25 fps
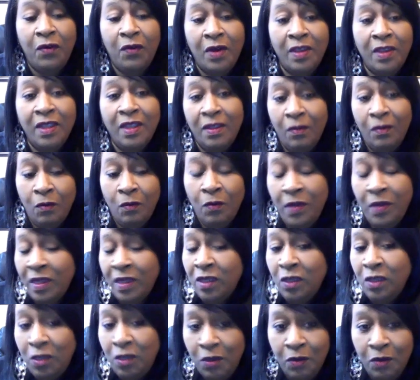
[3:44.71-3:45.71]
For
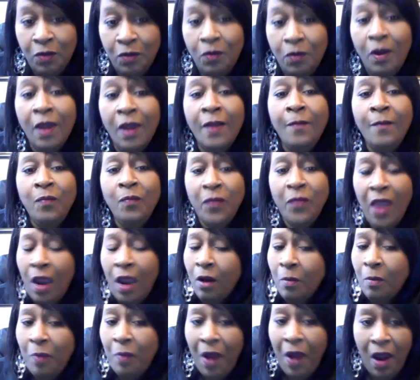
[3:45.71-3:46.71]
when you
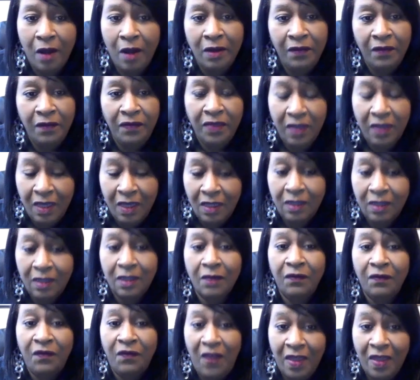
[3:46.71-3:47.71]
are a part of
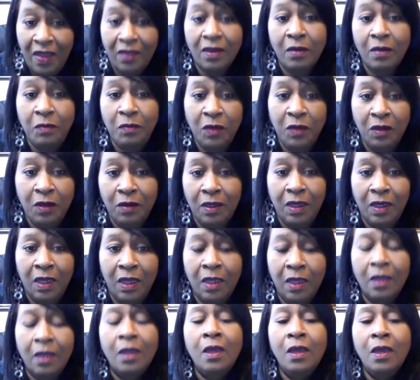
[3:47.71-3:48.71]
this faith
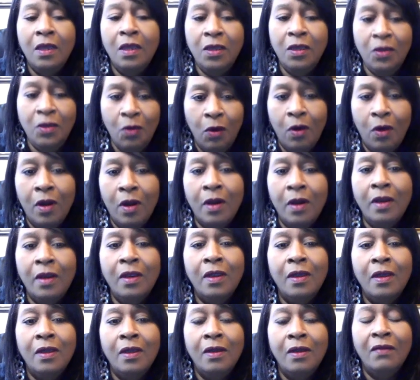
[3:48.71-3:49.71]
community, your
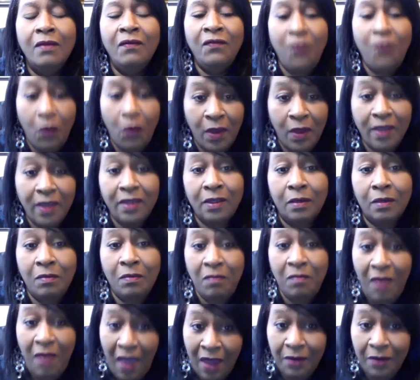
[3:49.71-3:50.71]
voice
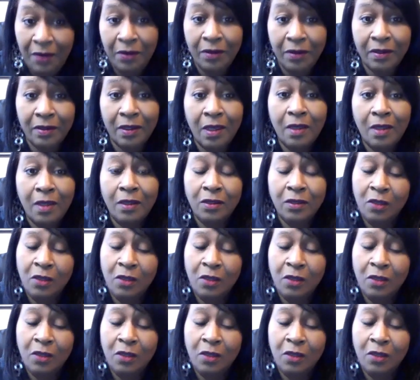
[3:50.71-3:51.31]
matters.